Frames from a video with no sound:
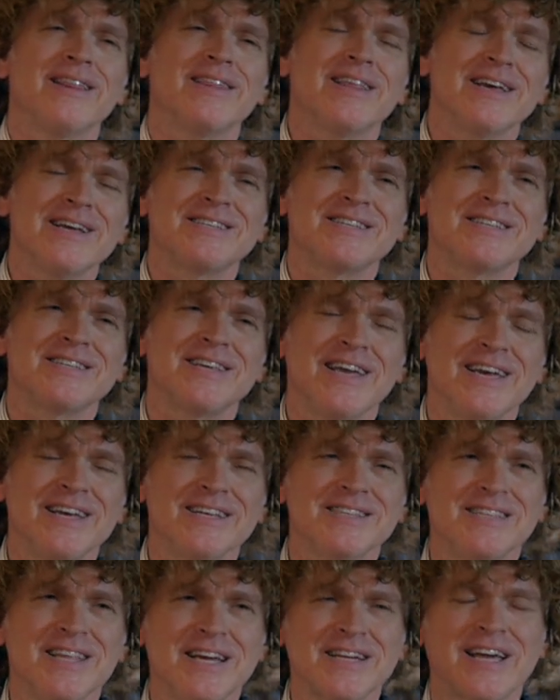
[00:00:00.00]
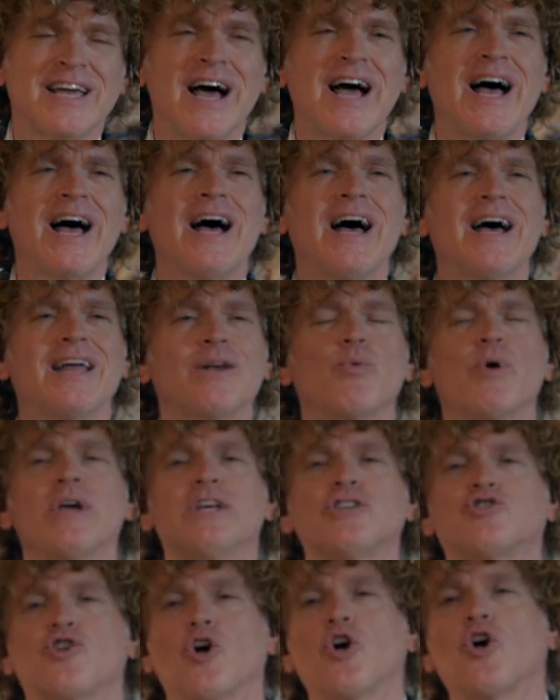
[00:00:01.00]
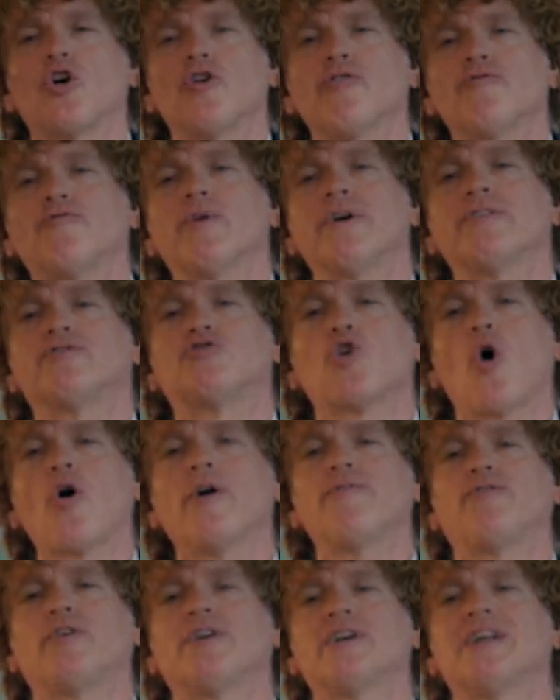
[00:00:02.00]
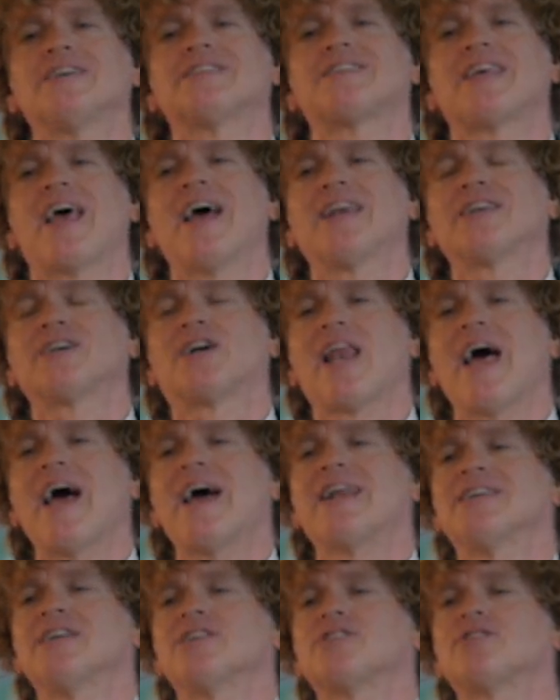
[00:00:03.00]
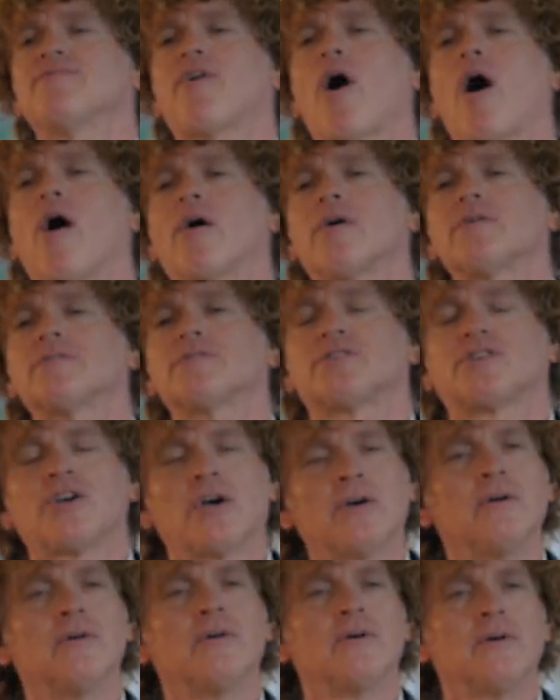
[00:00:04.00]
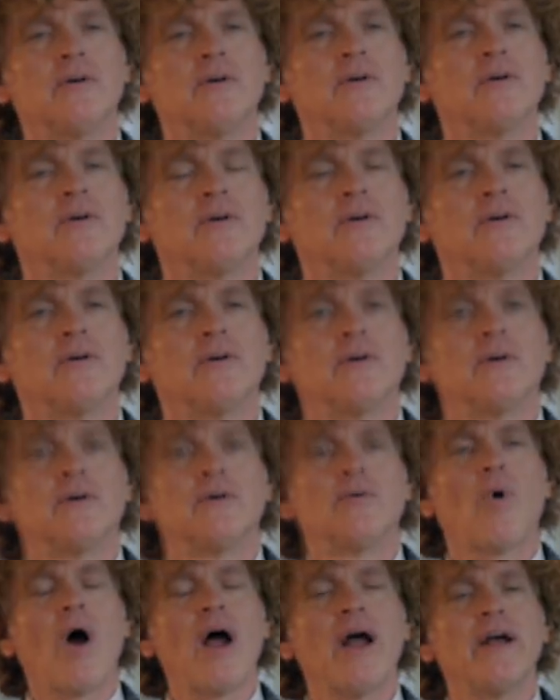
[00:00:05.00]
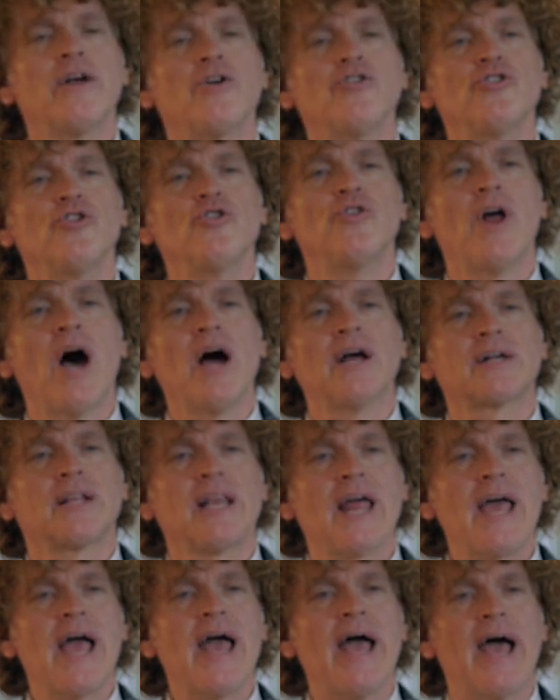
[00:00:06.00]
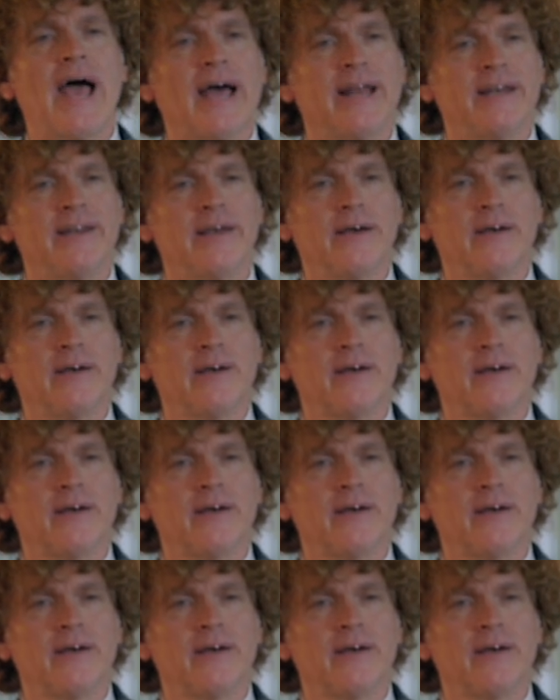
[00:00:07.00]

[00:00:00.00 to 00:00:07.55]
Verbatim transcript: this is the God we serve with joyfulness and gladness of heart why are you not glad